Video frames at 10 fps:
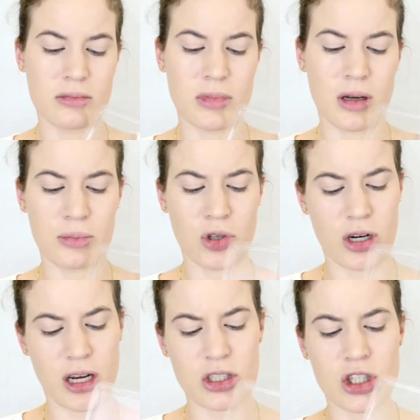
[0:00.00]
I'm not
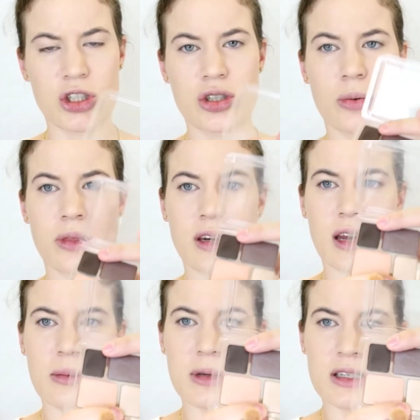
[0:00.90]
actually sure what the
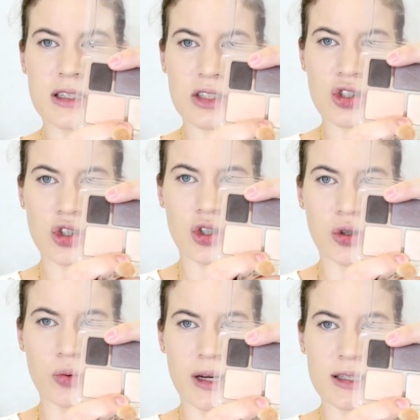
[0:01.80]
name is, it's the
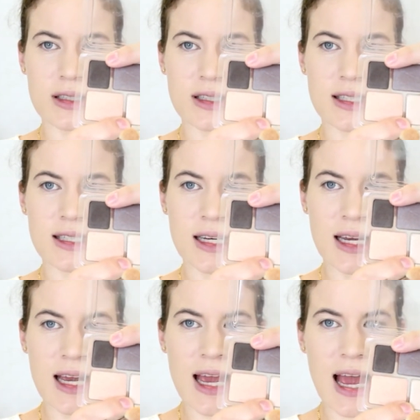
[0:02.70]
nude ones.
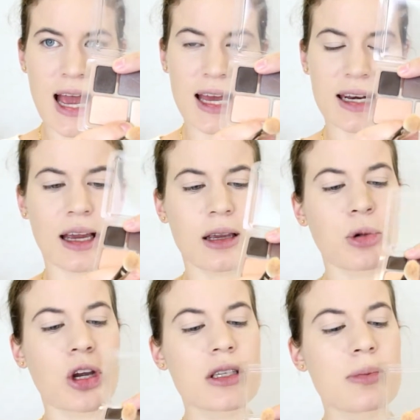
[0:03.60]
And I am
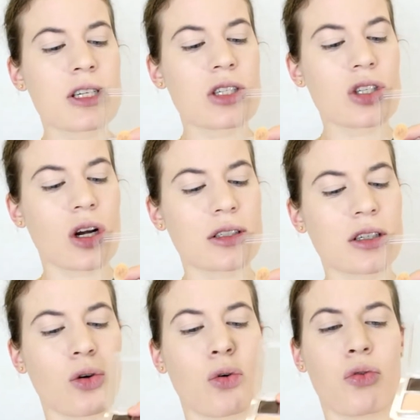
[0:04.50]
going to be
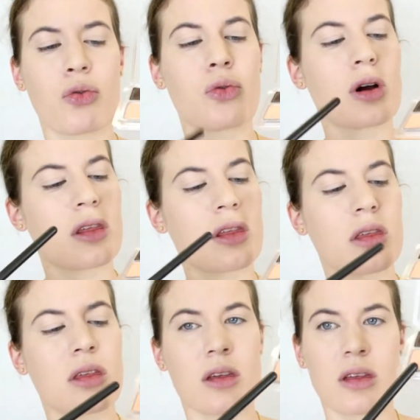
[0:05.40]
starting off
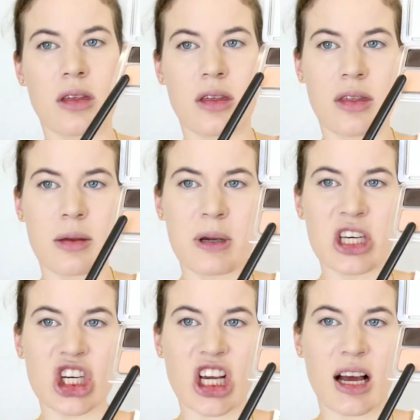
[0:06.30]
with the
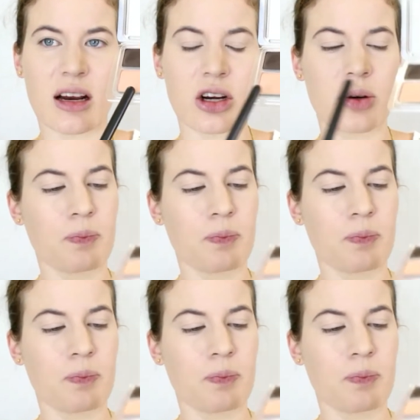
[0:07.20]
peachy color.